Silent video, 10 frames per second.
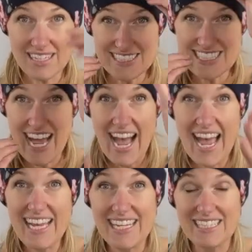
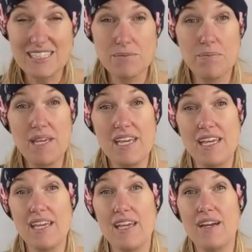tidings
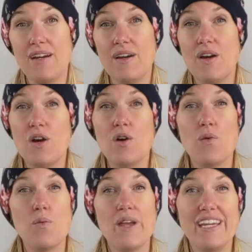be
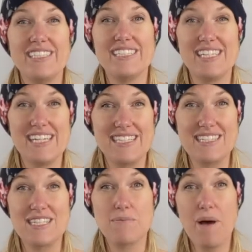which
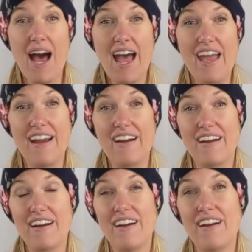
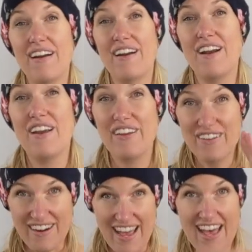inspire
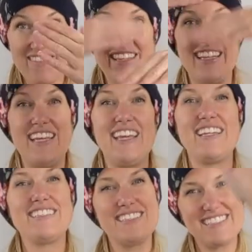your
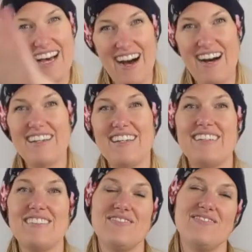heavenly song.
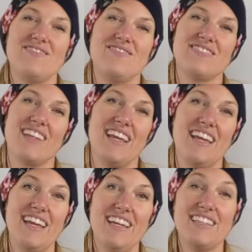
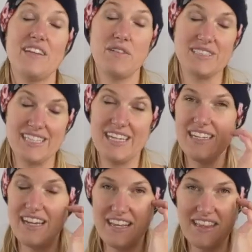Okay, and then once
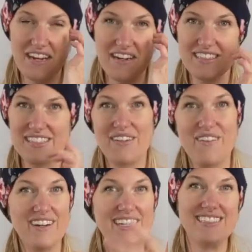again in there it's the
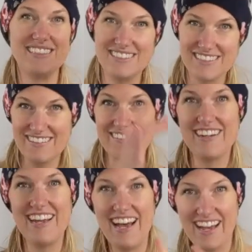chorus,
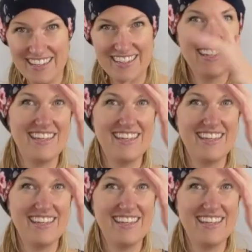Gloria,